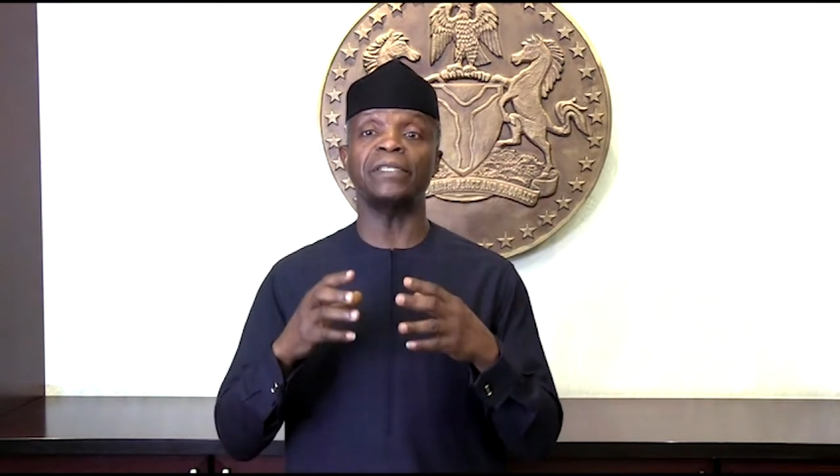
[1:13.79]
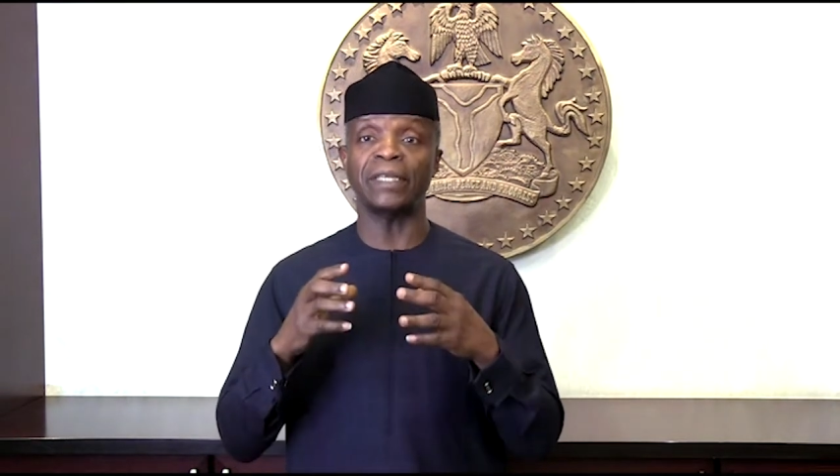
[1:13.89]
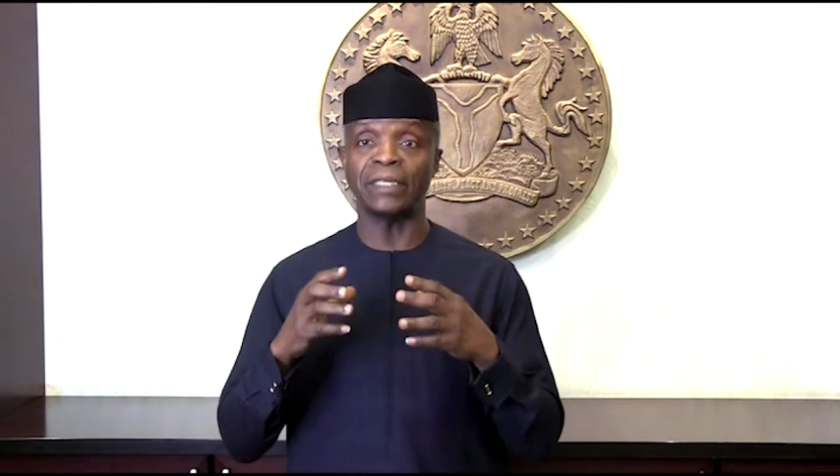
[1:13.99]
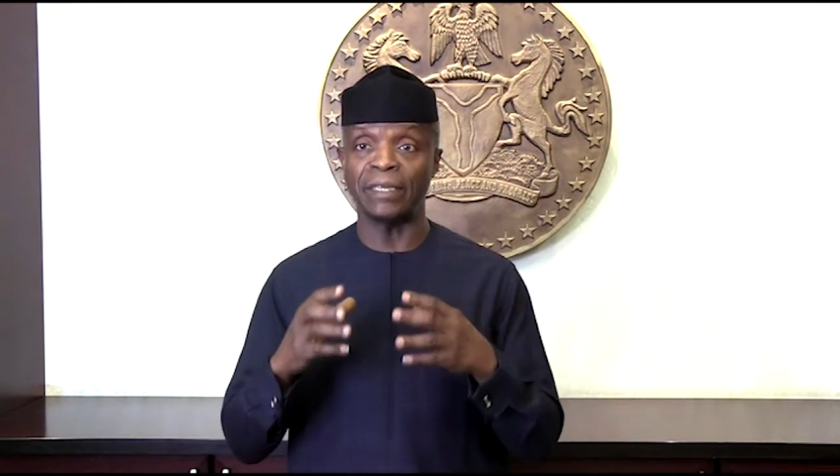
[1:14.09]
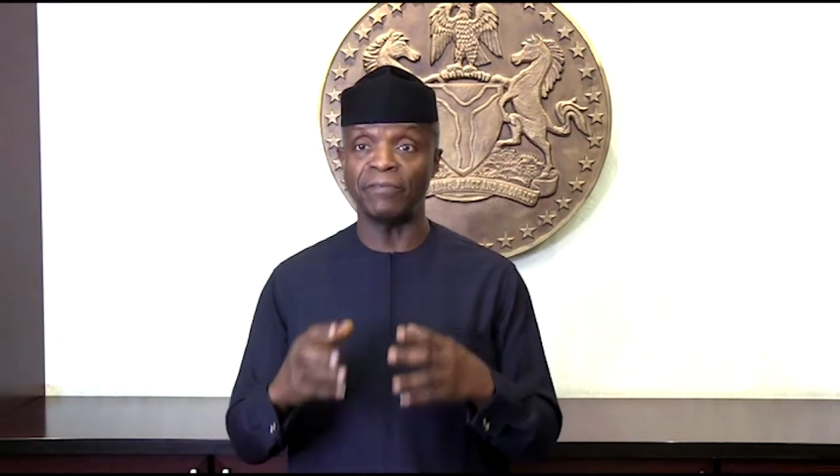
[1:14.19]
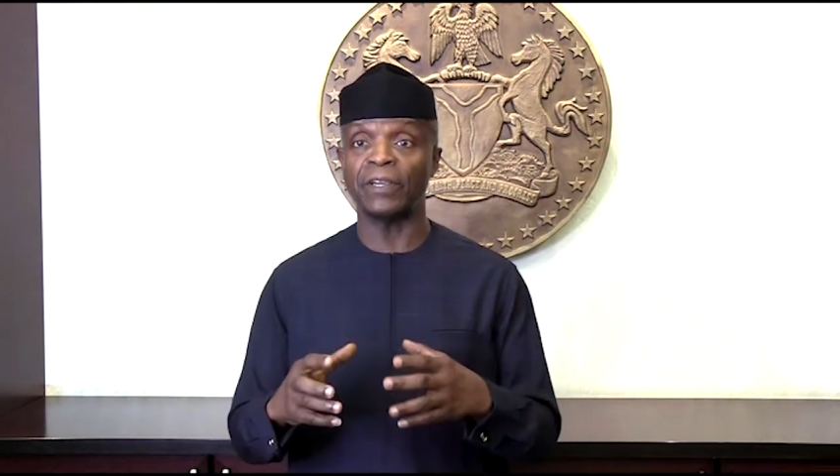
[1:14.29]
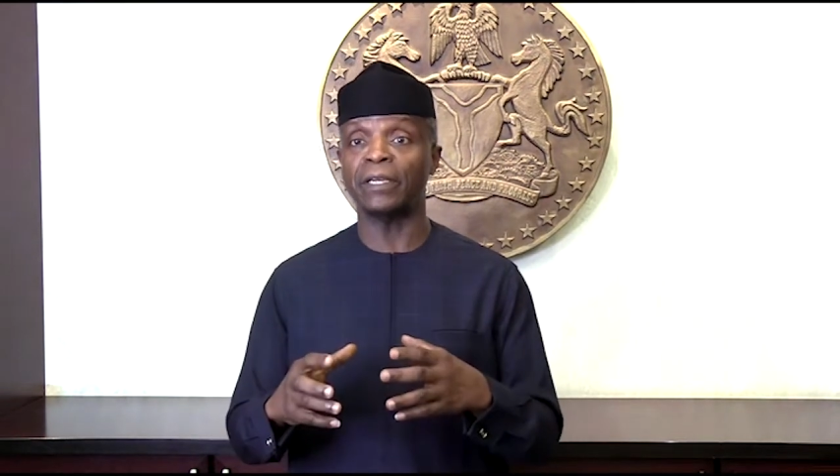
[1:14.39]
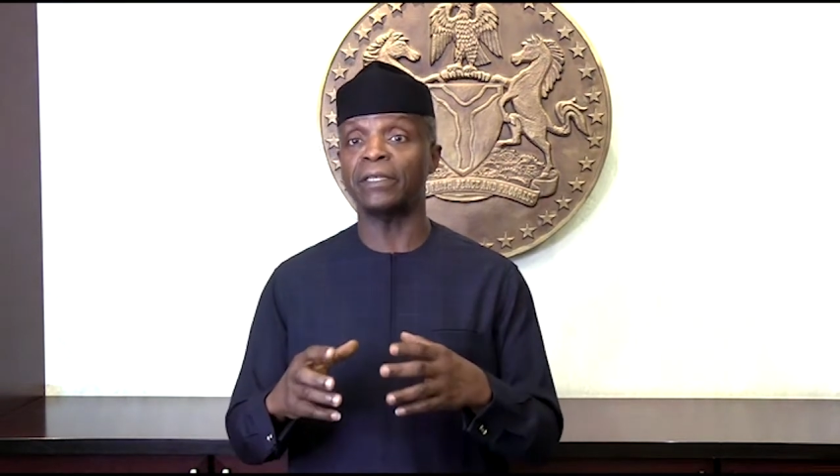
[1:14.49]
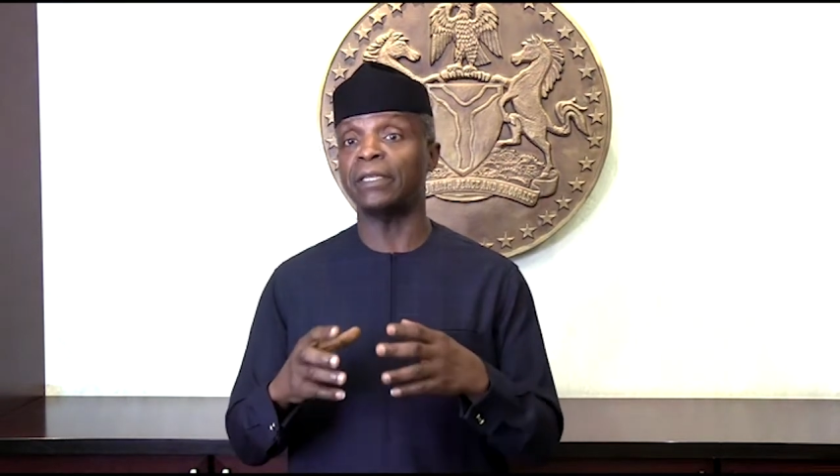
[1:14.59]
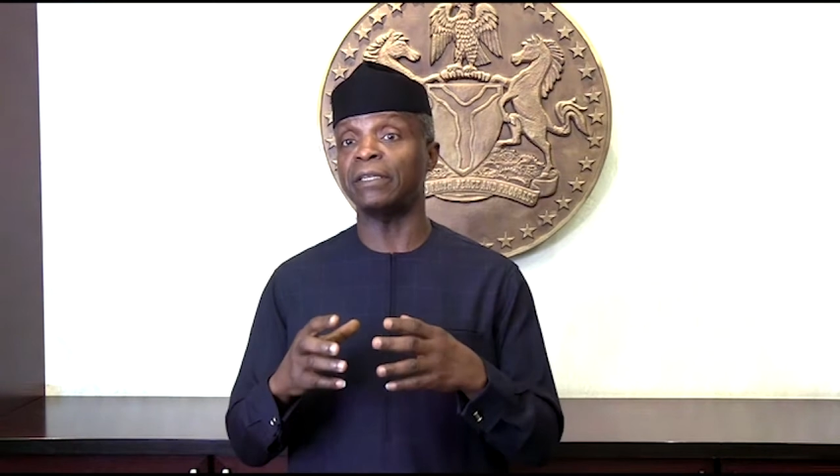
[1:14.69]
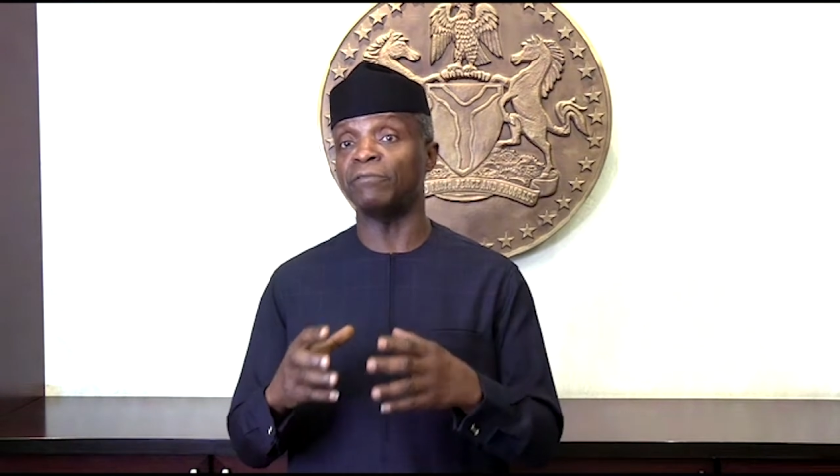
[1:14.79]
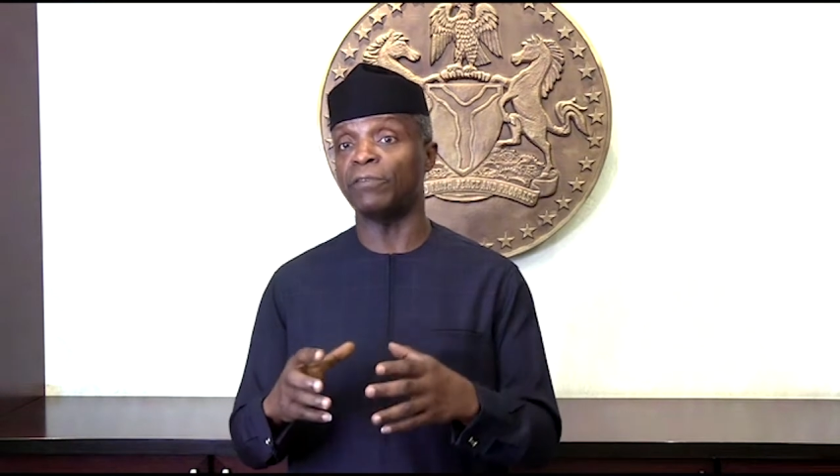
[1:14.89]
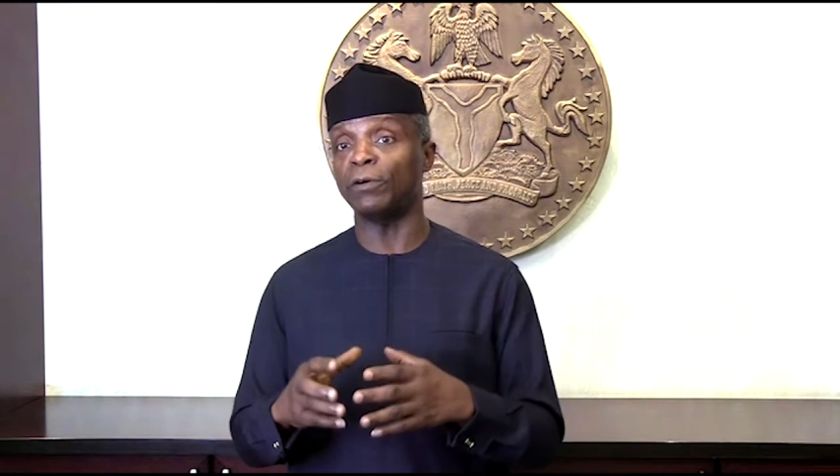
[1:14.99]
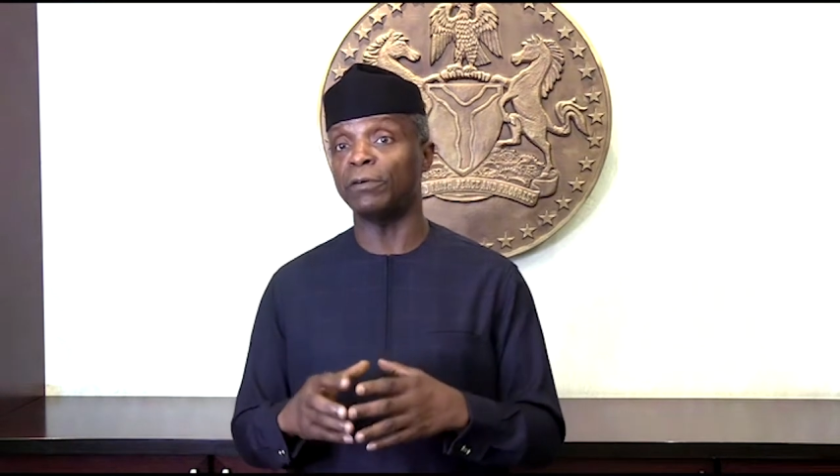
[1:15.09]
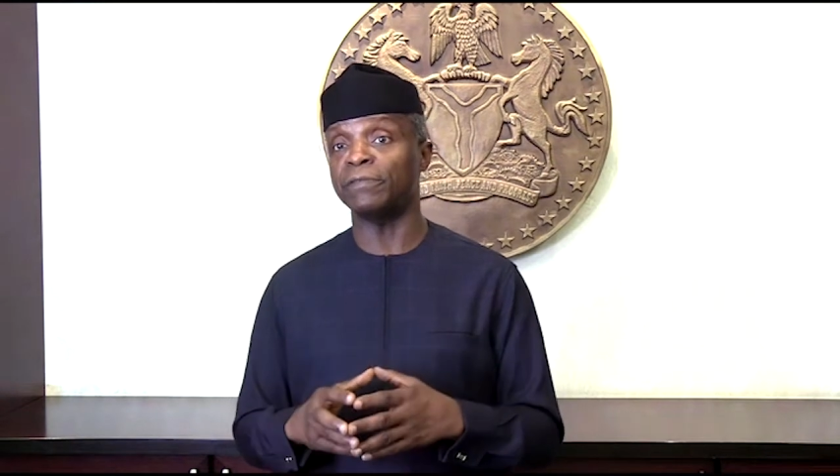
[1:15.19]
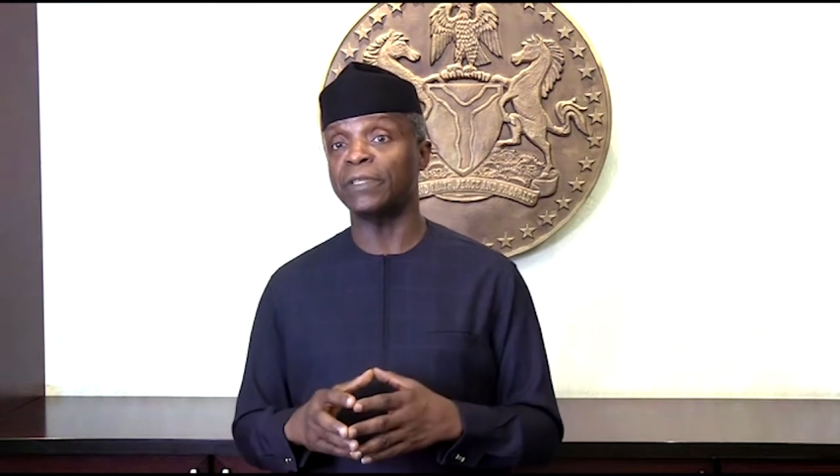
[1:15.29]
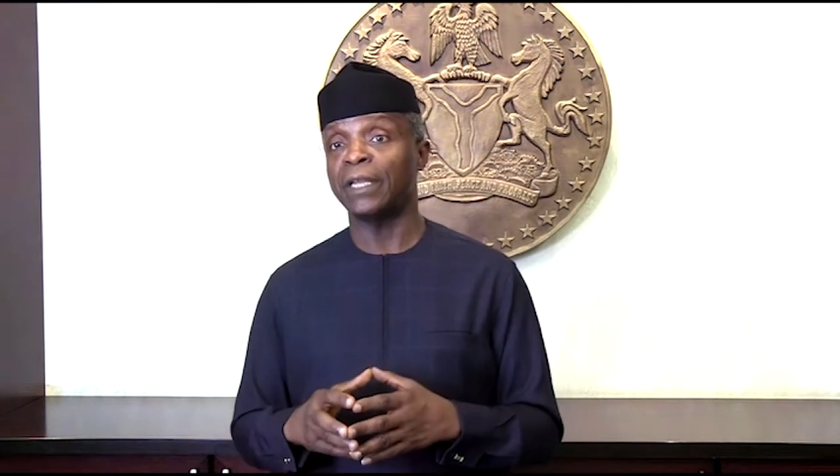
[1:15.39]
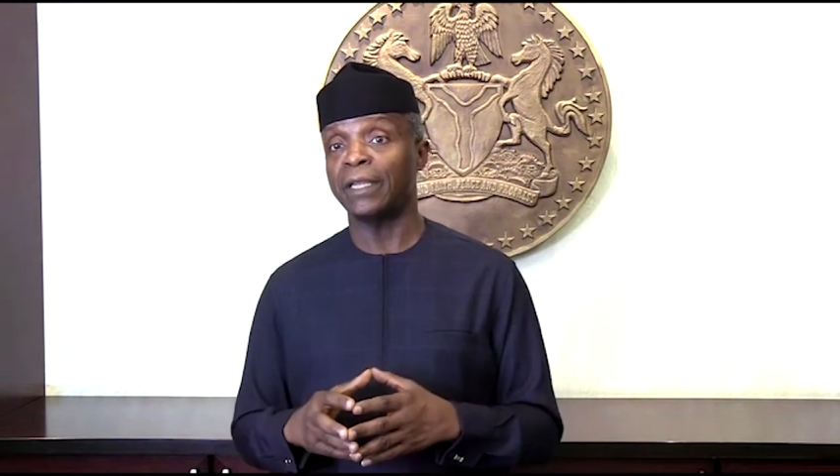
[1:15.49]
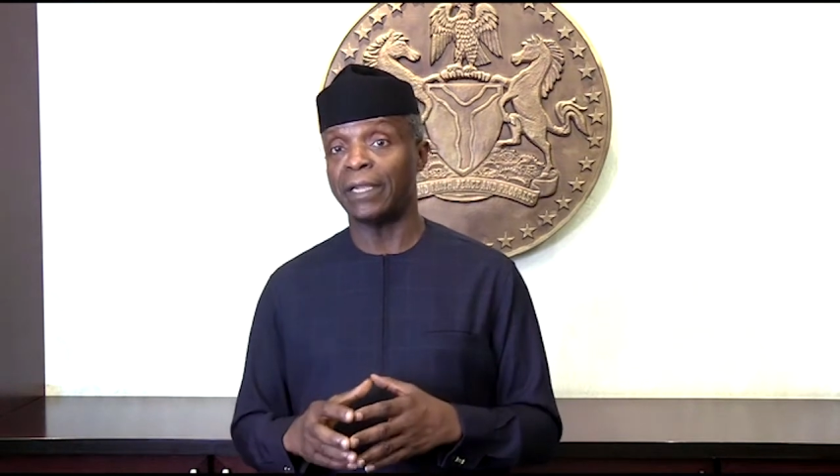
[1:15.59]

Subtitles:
significantly involved